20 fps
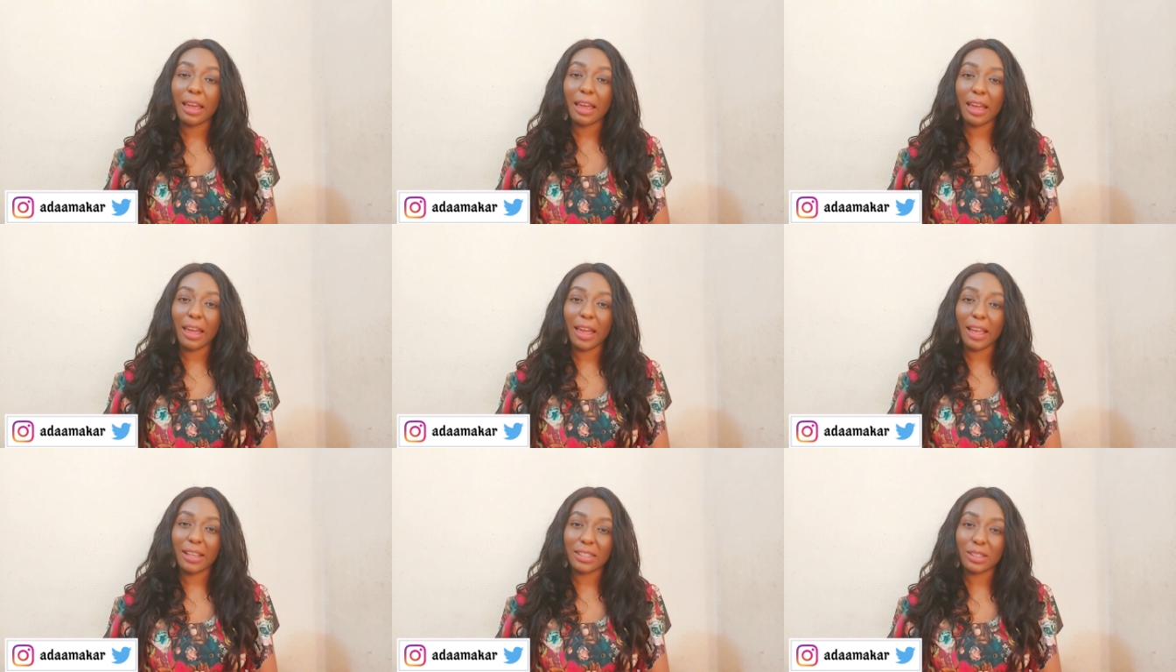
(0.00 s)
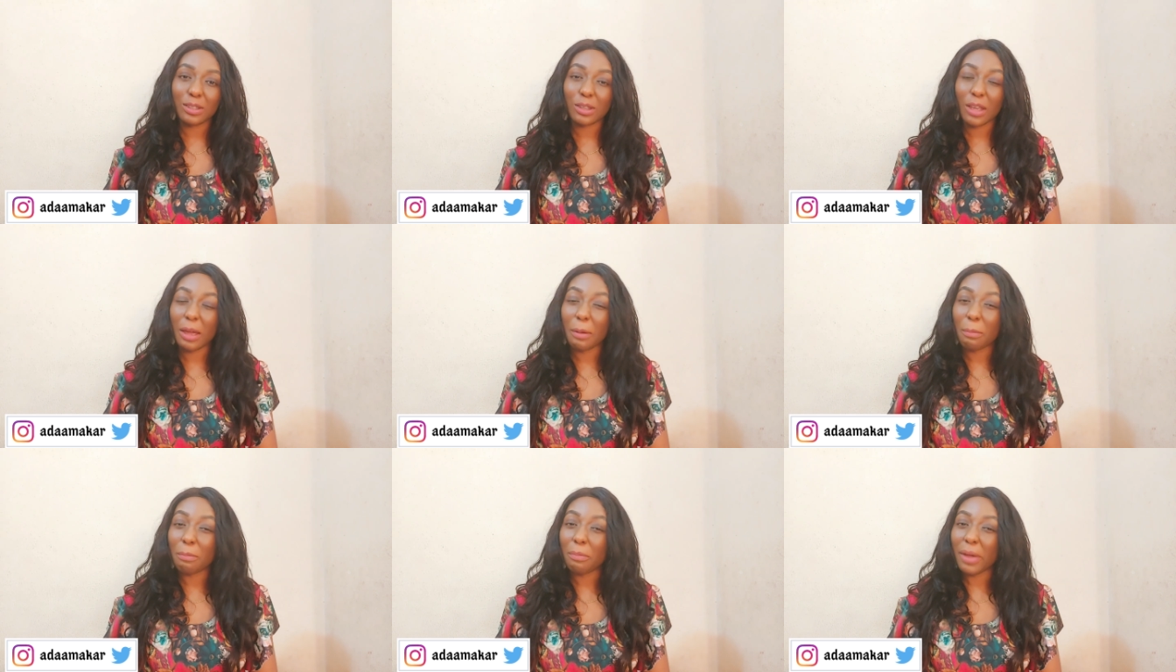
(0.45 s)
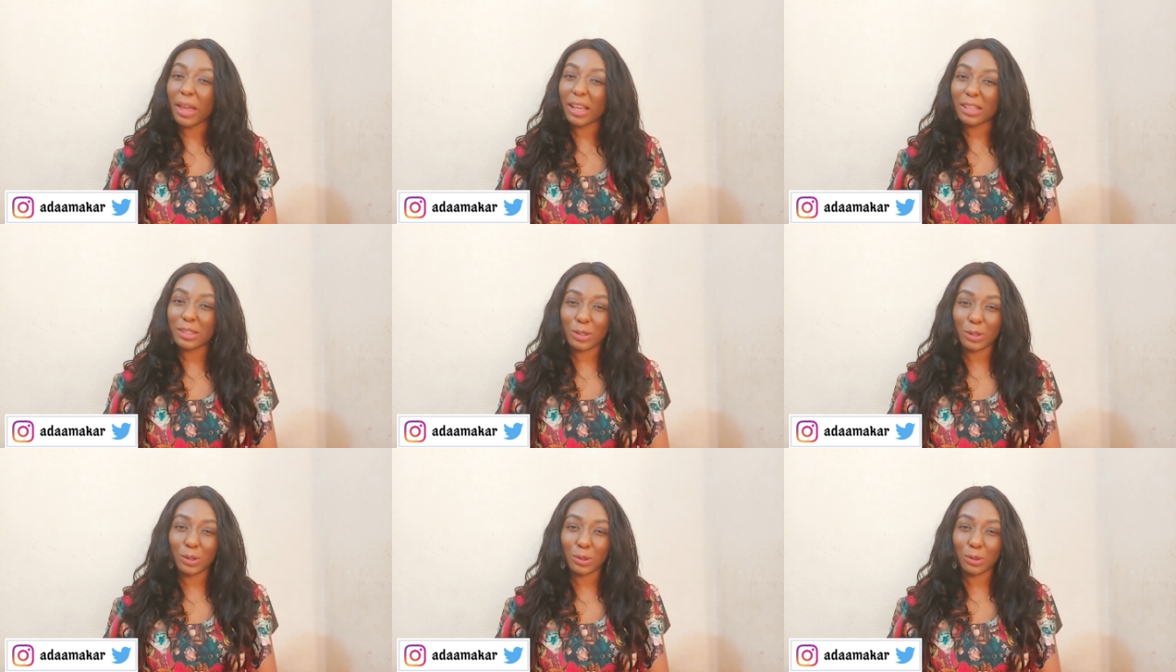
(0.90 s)

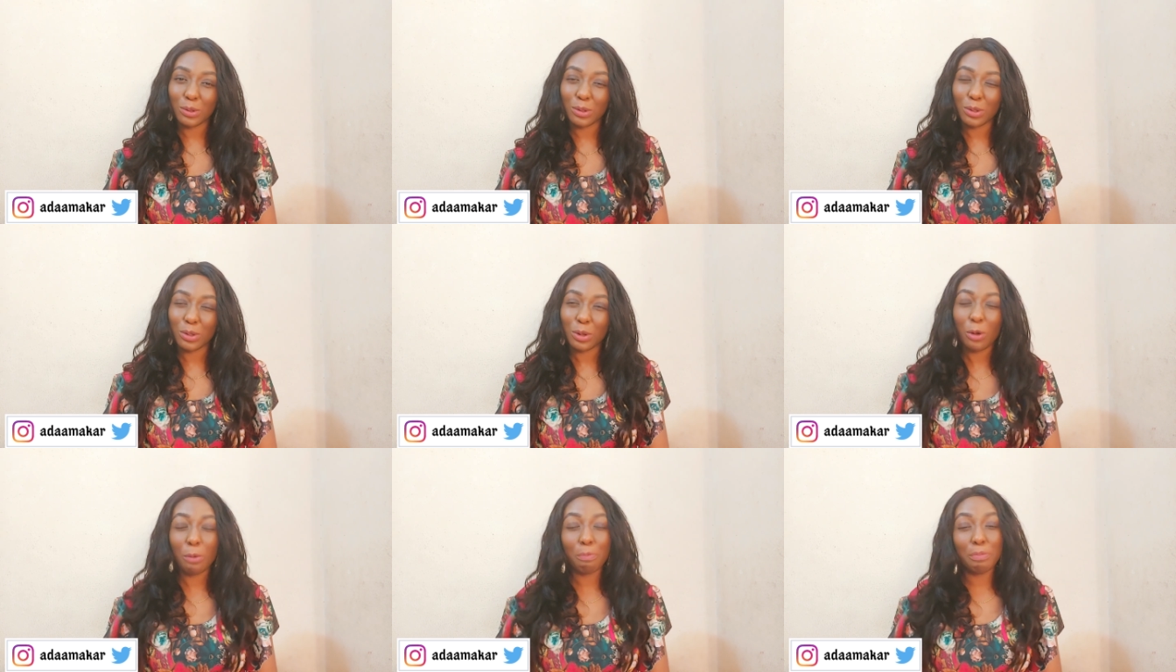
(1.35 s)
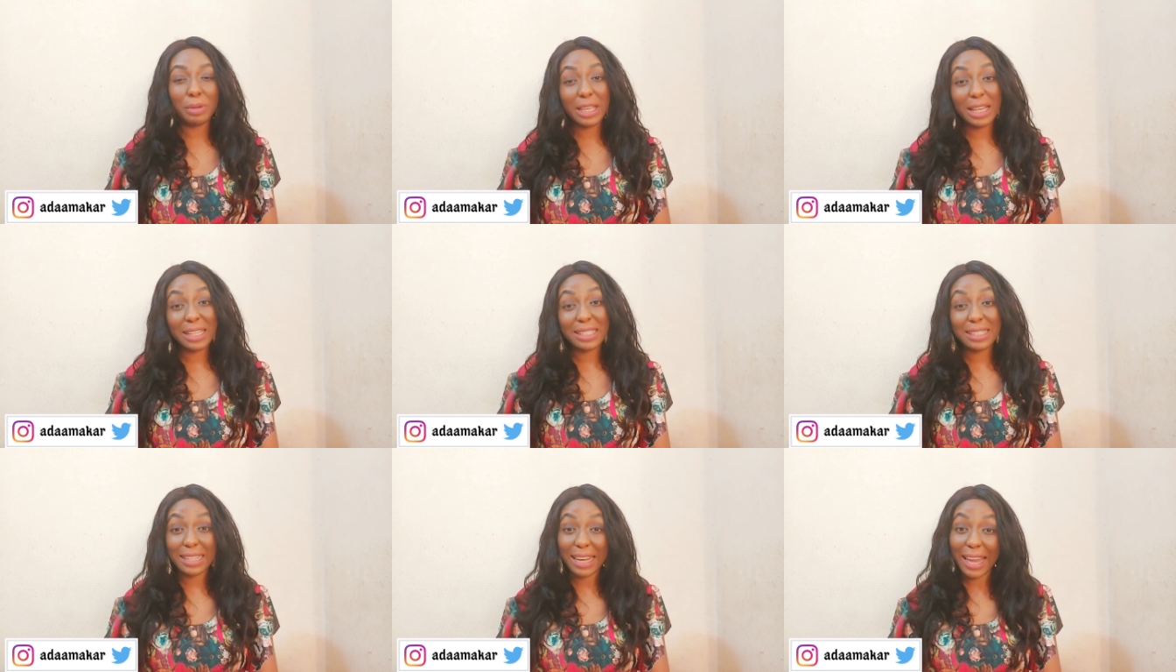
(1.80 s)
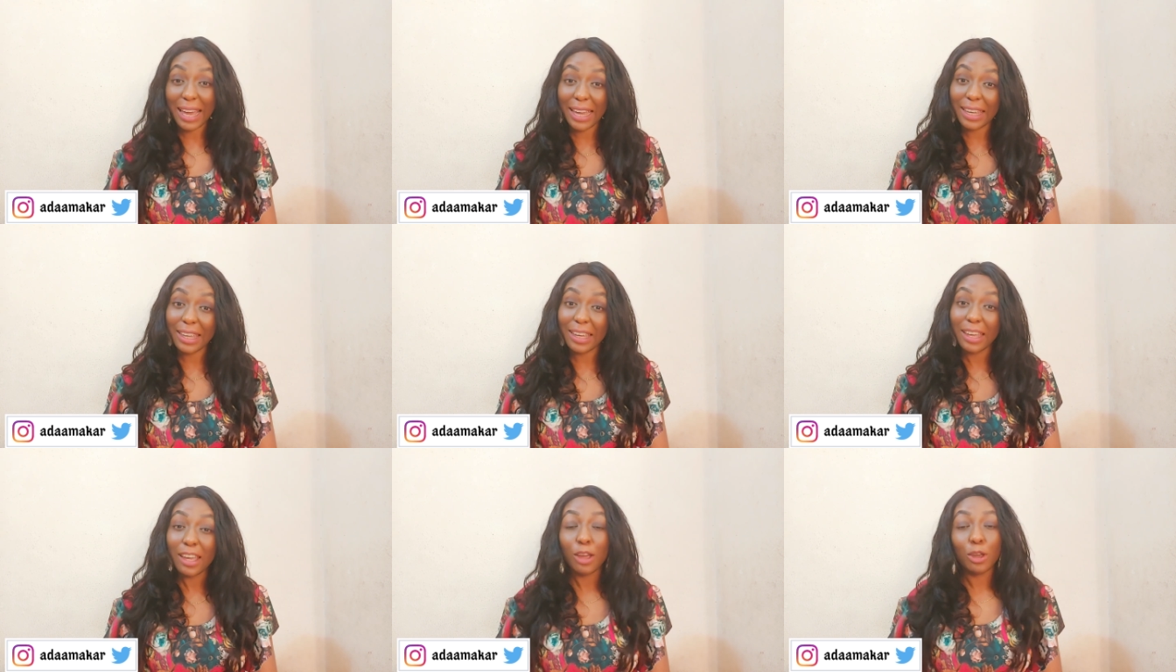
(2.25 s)
excuse or biggest lie
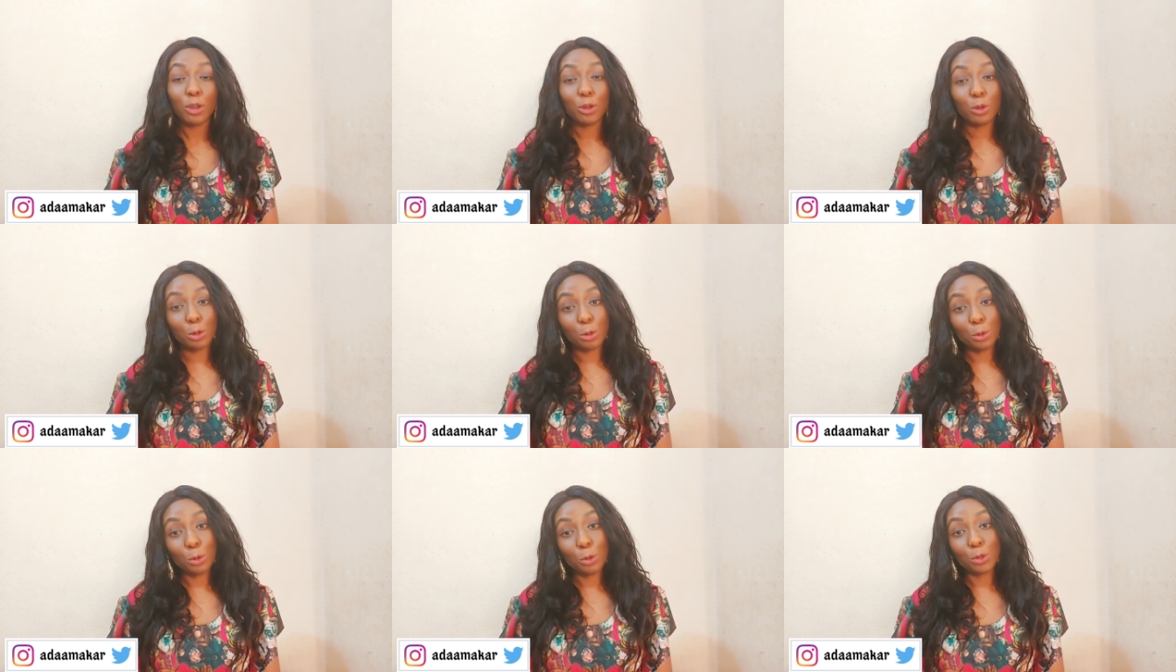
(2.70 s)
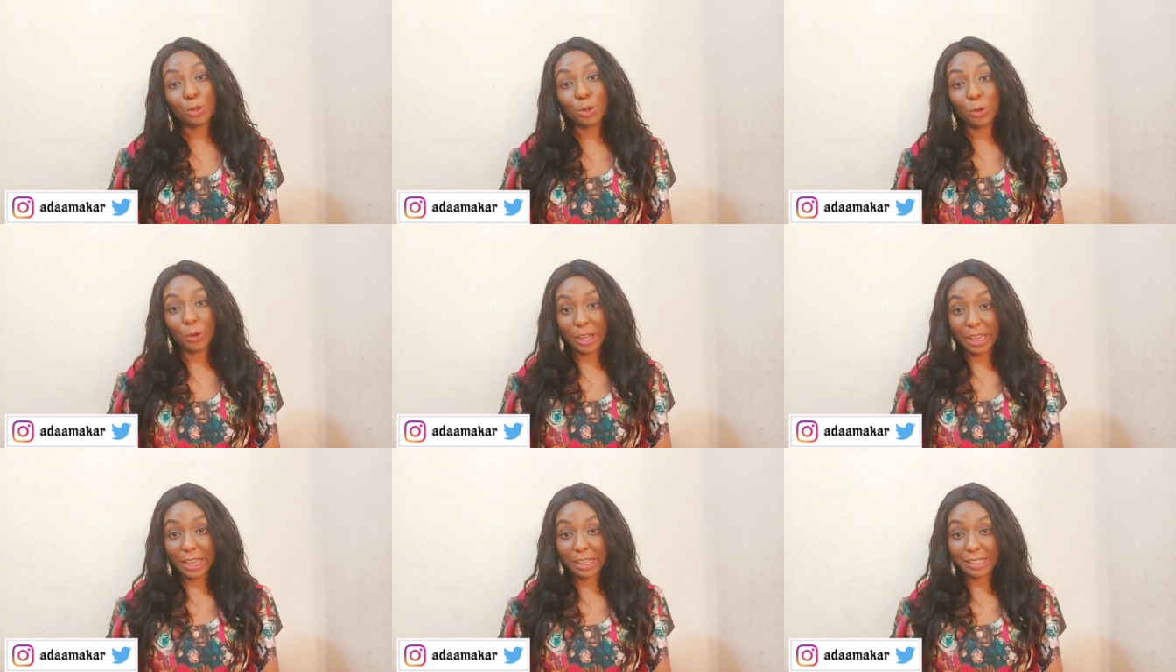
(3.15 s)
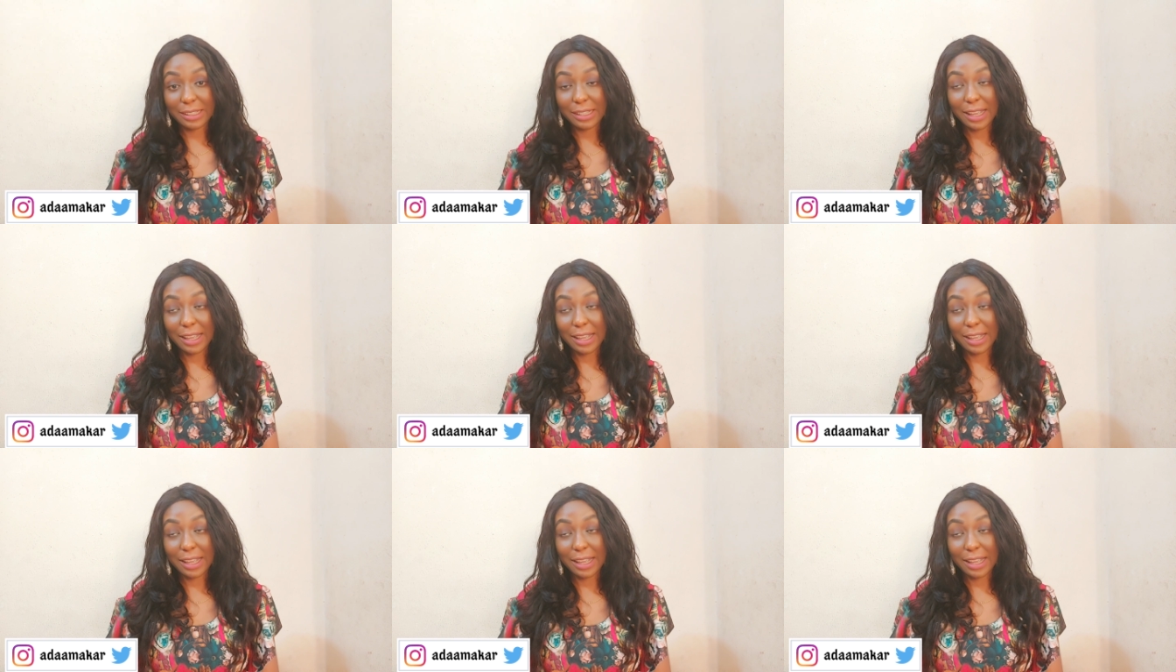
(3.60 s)
you told your ex?